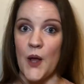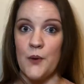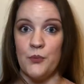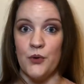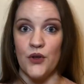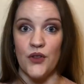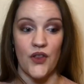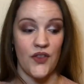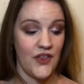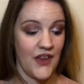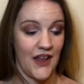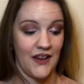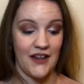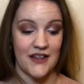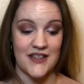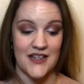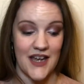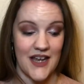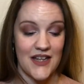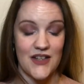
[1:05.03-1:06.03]
But other than that,
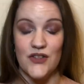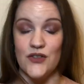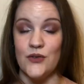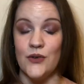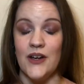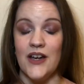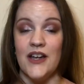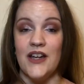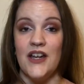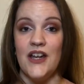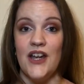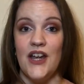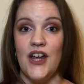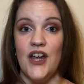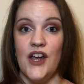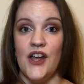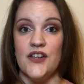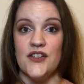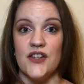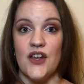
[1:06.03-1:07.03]
let's get into it.
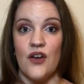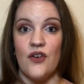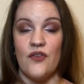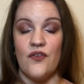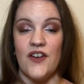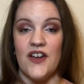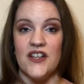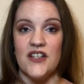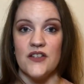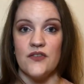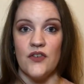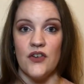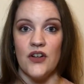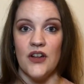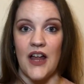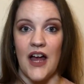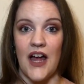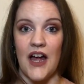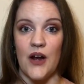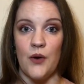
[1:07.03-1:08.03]
So first of
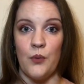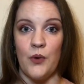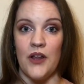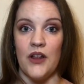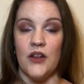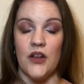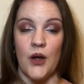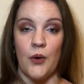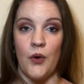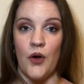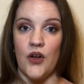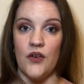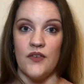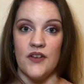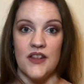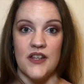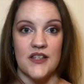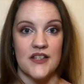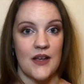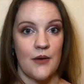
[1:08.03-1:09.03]
all, I will go over
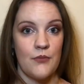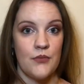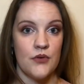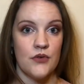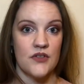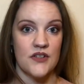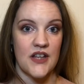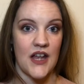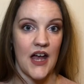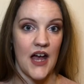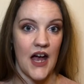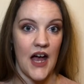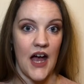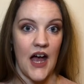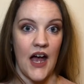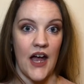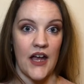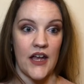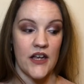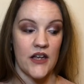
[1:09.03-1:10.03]
the samples that
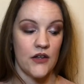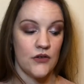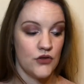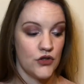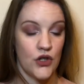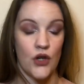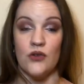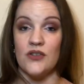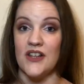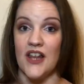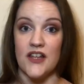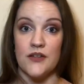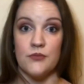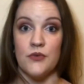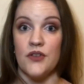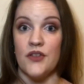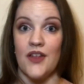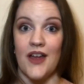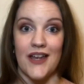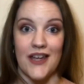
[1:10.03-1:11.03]
I chose last
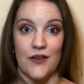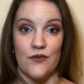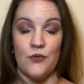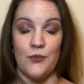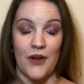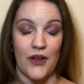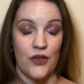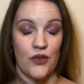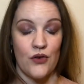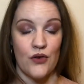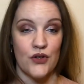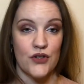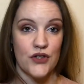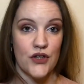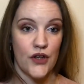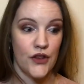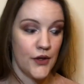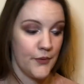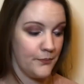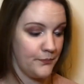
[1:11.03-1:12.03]
month and give you my thoughts
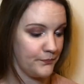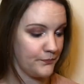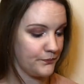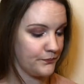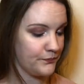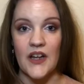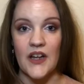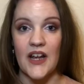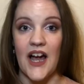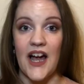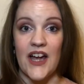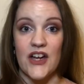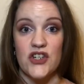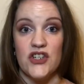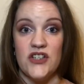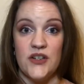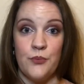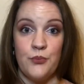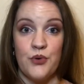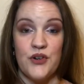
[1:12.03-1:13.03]
on them. I
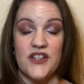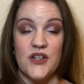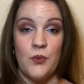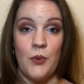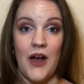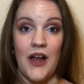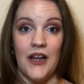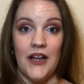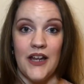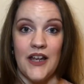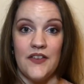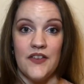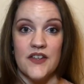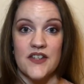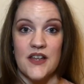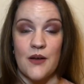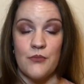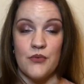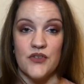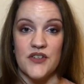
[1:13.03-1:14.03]
actually did pretty well in the
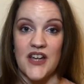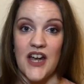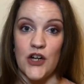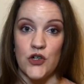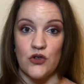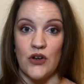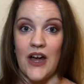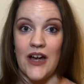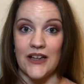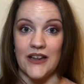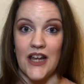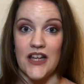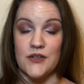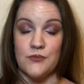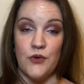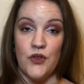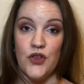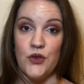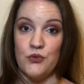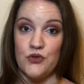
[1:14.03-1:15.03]
samples that I tried last
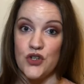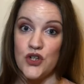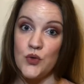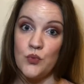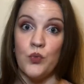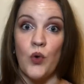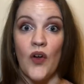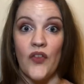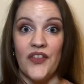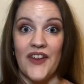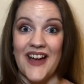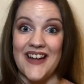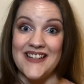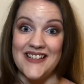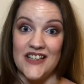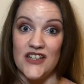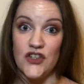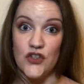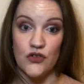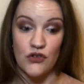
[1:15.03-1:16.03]
month. There was only one that I
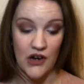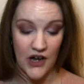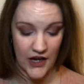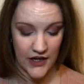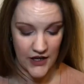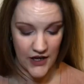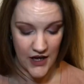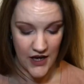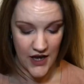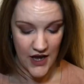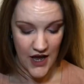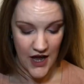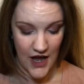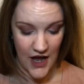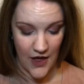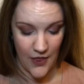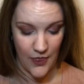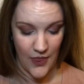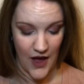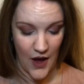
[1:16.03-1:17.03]
didn't try,
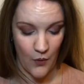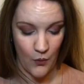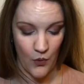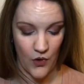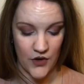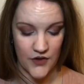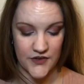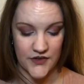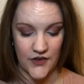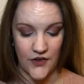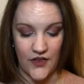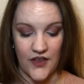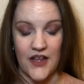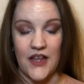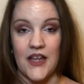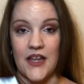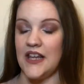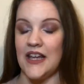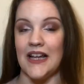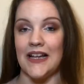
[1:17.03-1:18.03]
and that was
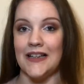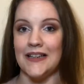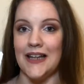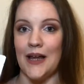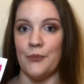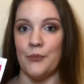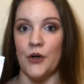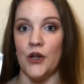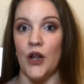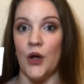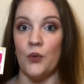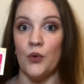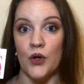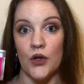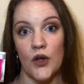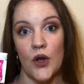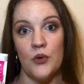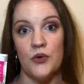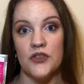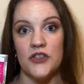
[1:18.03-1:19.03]
the Glam Glow
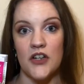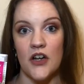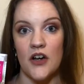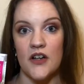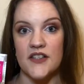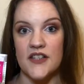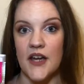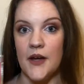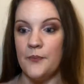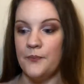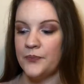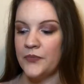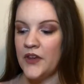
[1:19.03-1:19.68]
Glow Starter.